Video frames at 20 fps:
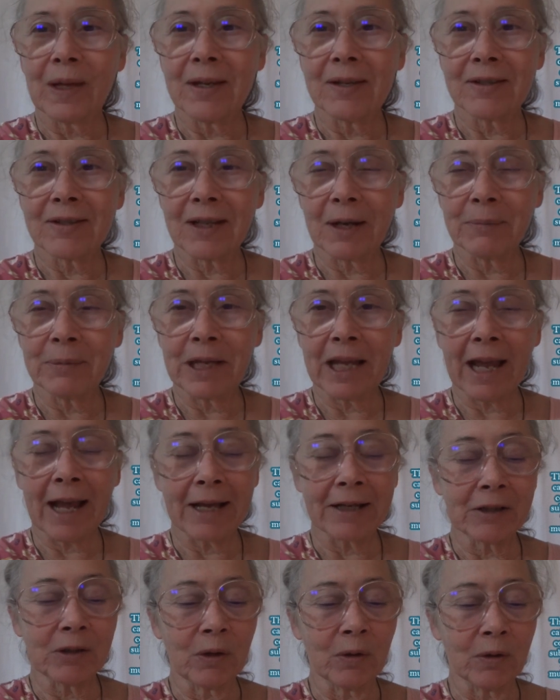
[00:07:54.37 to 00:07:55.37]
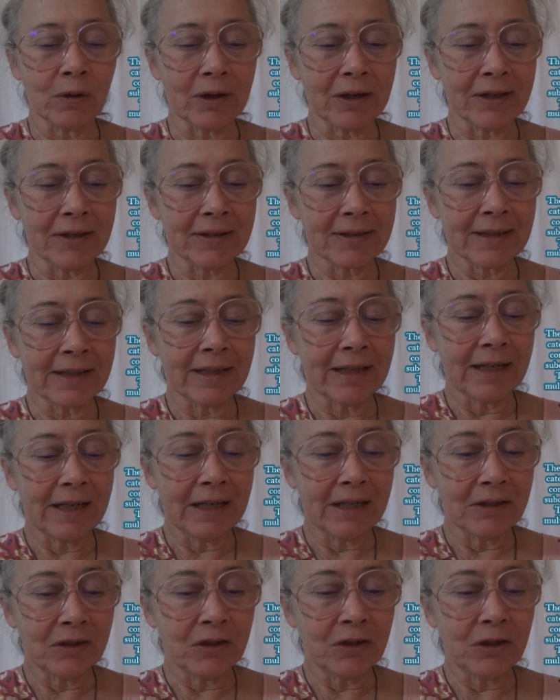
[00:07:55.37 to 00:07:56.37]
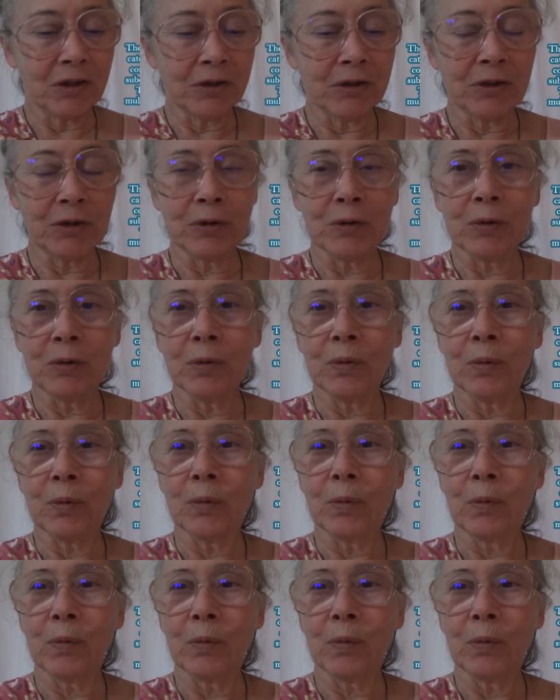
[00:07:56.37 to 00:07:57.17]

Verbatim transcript: subcategories to do